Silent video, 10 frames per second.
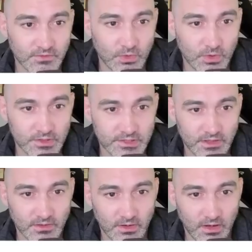course,
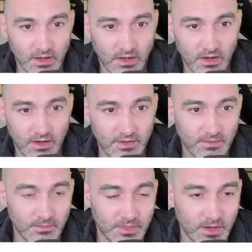uh,
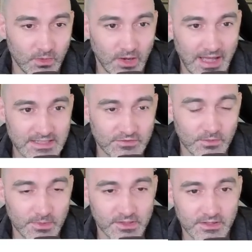though, asked for
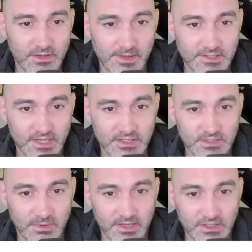military command changes
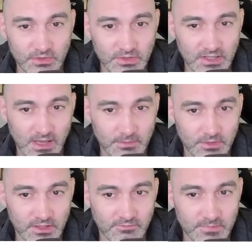by accusing the M O
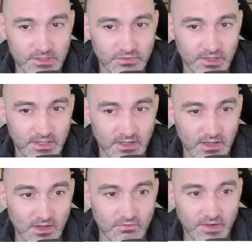D of mistreating
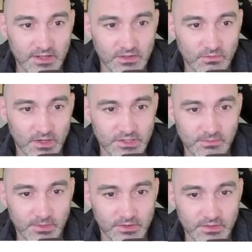regular
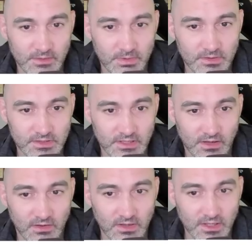Russian military
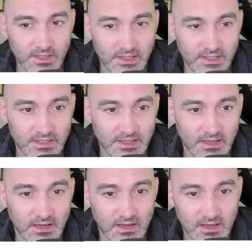personnel in
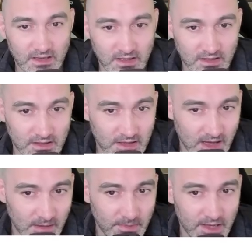
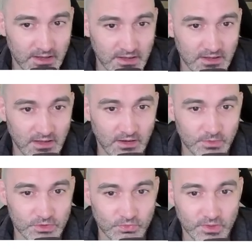combat, uh,
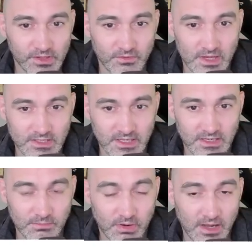which really
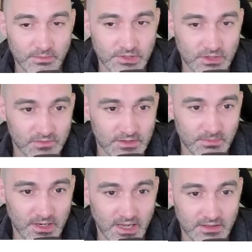resonated probably with
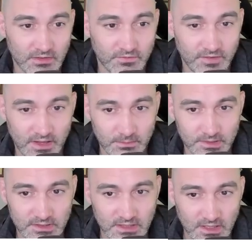servicemen and their
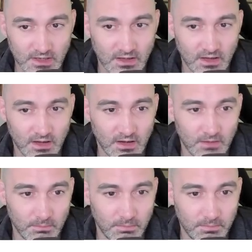families. Uh,